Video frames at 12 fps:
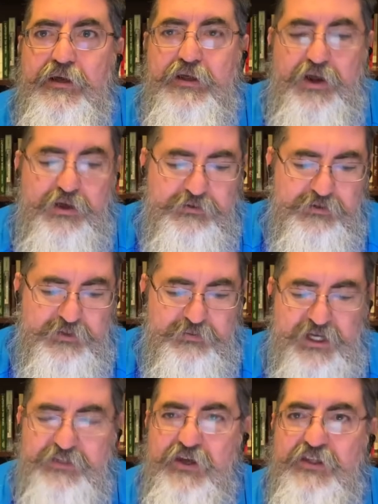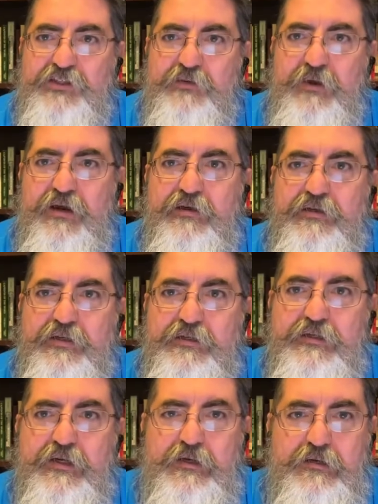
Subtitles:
It also explains why the Samaritans